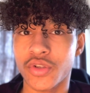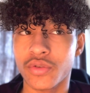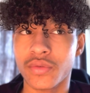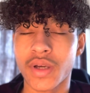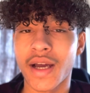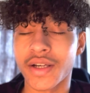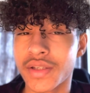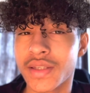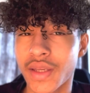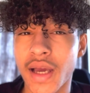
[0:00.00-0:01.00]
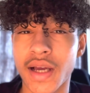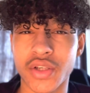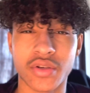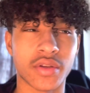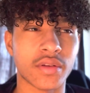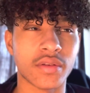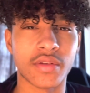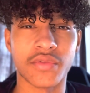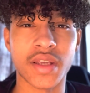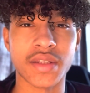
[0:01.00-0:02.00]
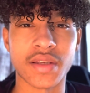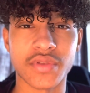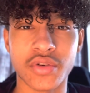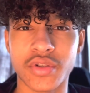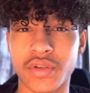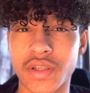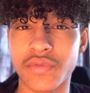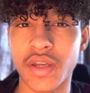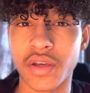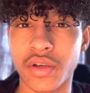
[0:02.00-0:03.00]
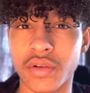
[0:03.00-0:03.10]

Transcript: you actually take action on the things I've told you in this video